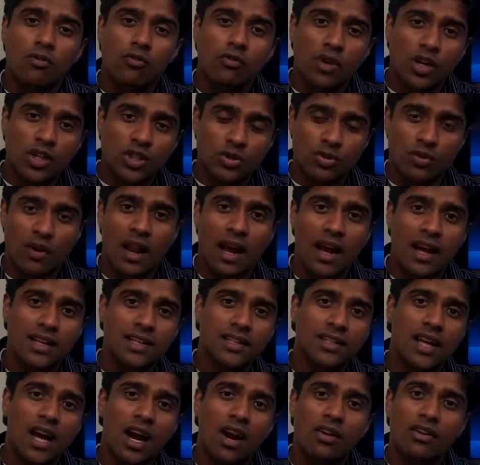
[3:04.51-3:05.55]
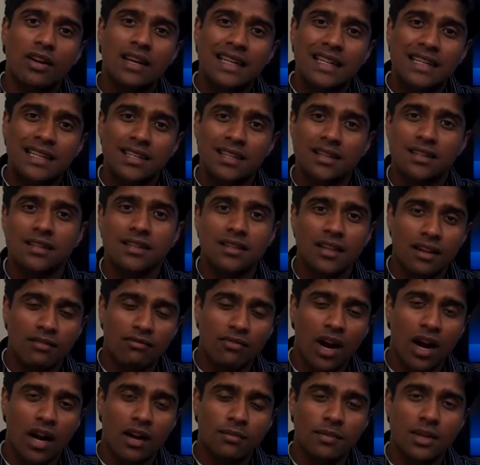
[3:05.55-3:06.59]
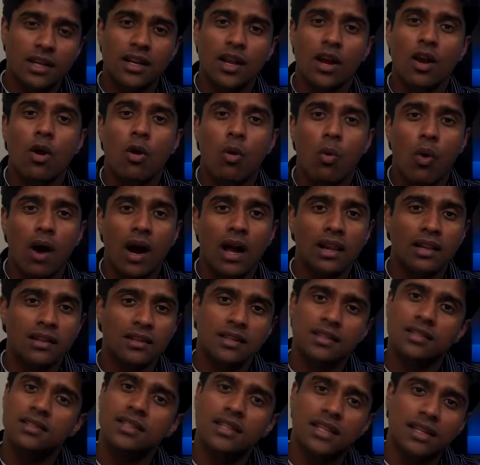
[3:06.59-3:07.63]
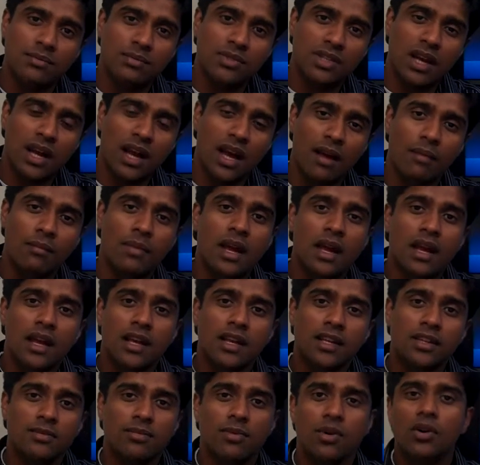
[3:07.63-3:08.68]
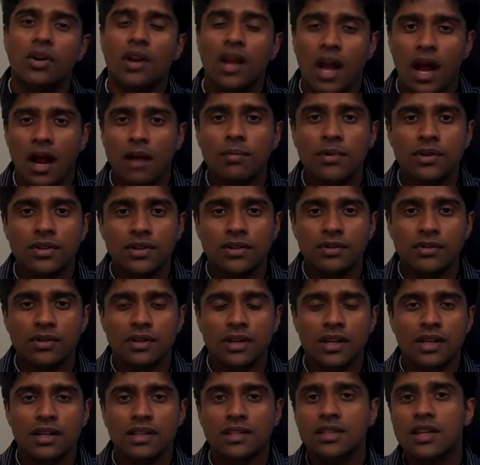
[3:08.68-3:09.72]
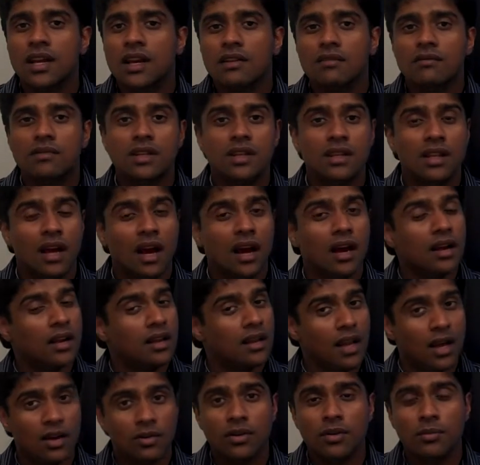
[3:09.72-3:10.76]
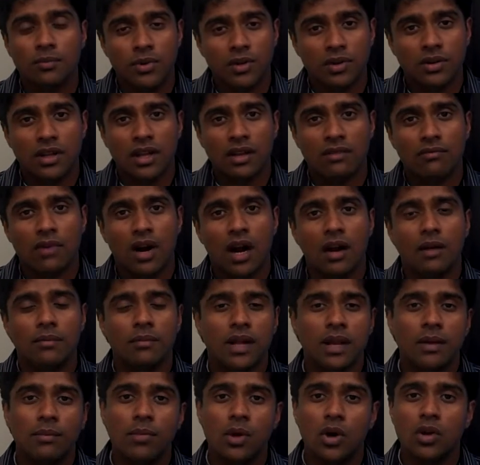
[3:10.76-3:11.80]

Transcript: virtualize our internal environment while at the same time exploring opportunities with a cloud computing environment,